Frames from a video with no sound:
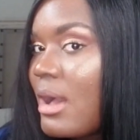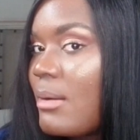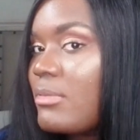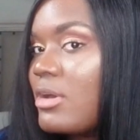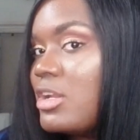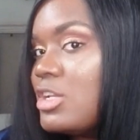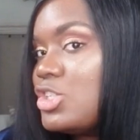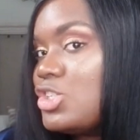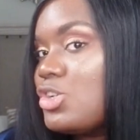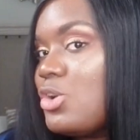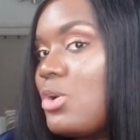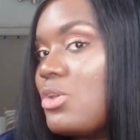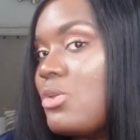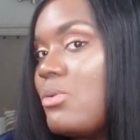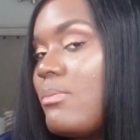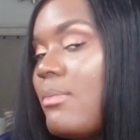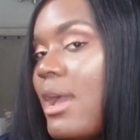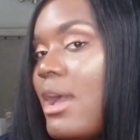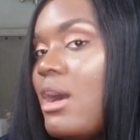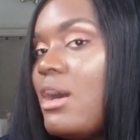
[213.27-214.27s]
I'm gonna show you
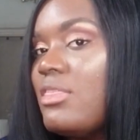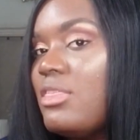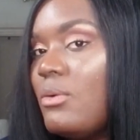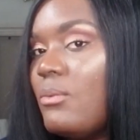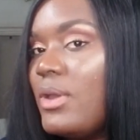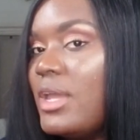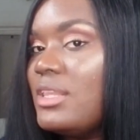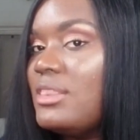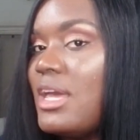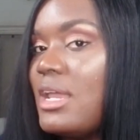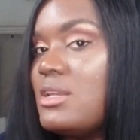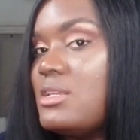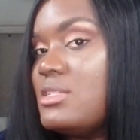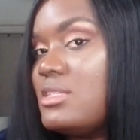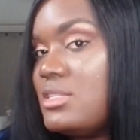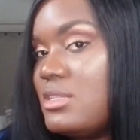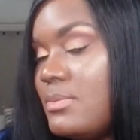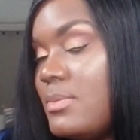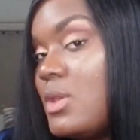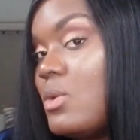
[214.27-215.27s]
my other wig that
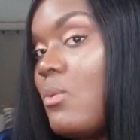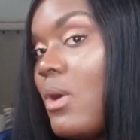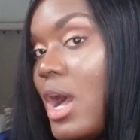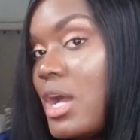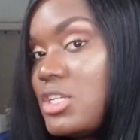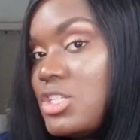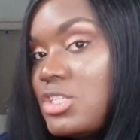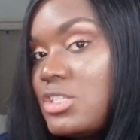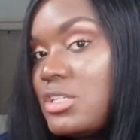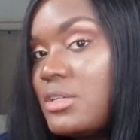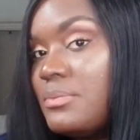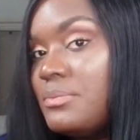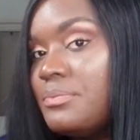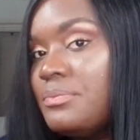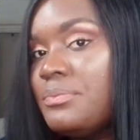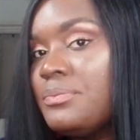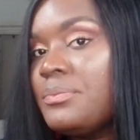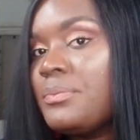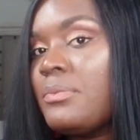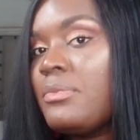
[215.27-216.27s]
needs to be washed,
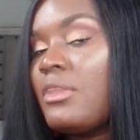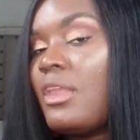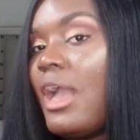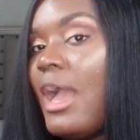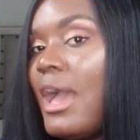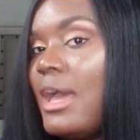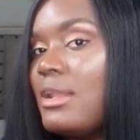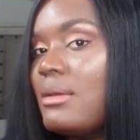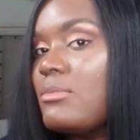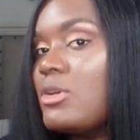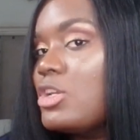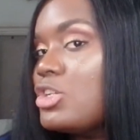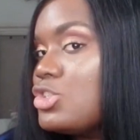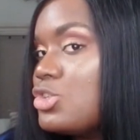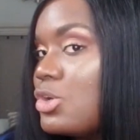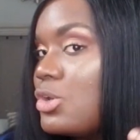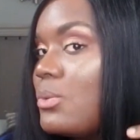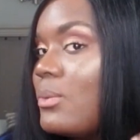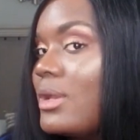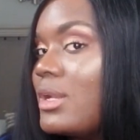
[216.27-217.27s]
and I'm gonna
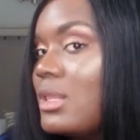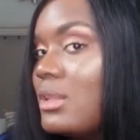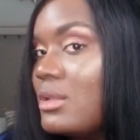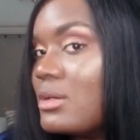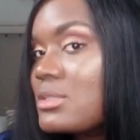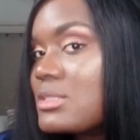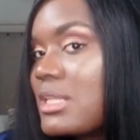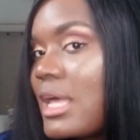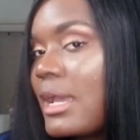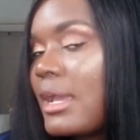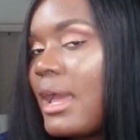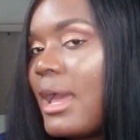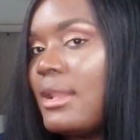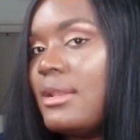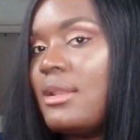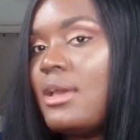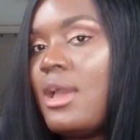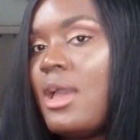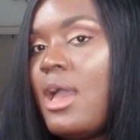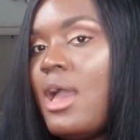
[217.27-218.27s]
show you what it looks like
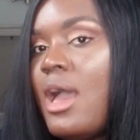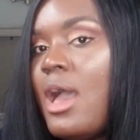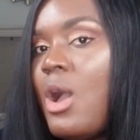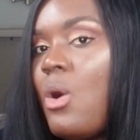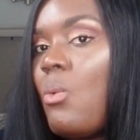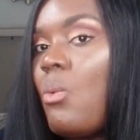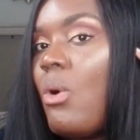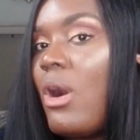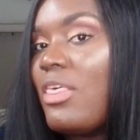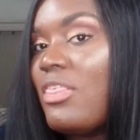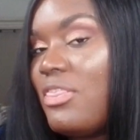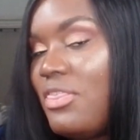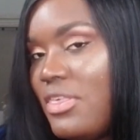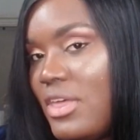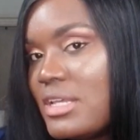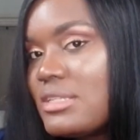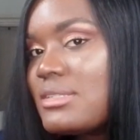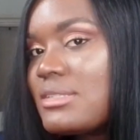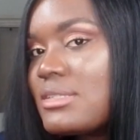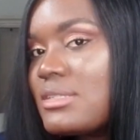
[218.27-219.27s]
and what
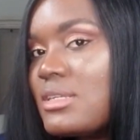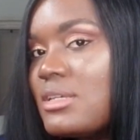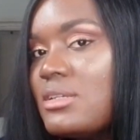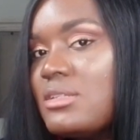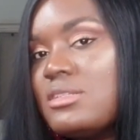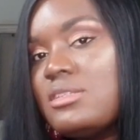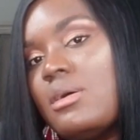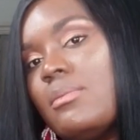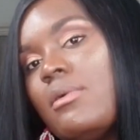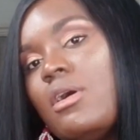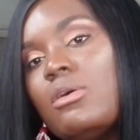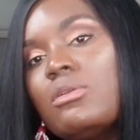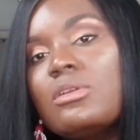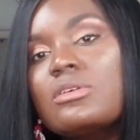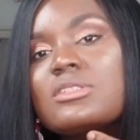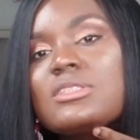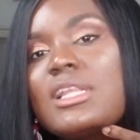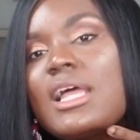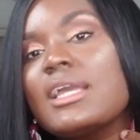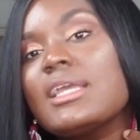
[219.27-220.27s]
this somehow
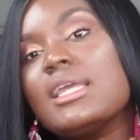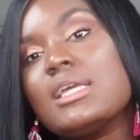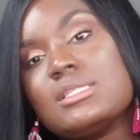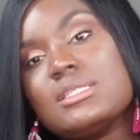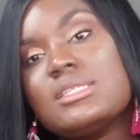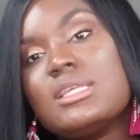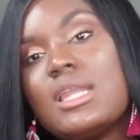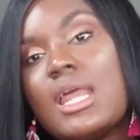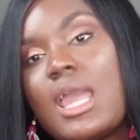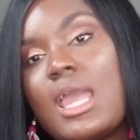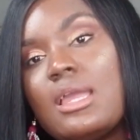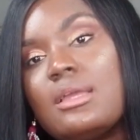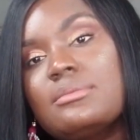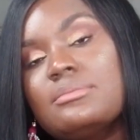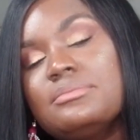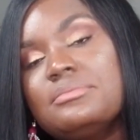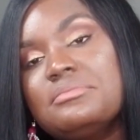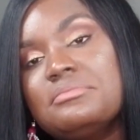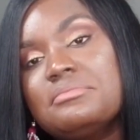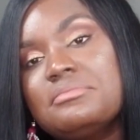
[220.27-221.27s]
looked like yesterday,
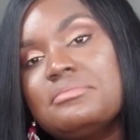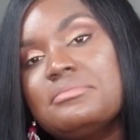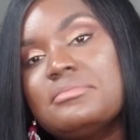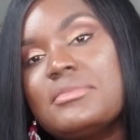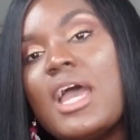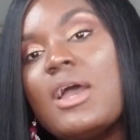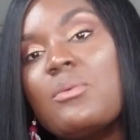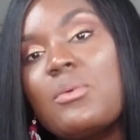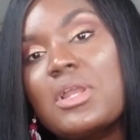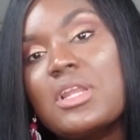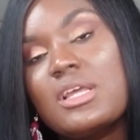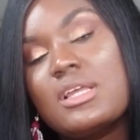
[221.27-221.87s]
and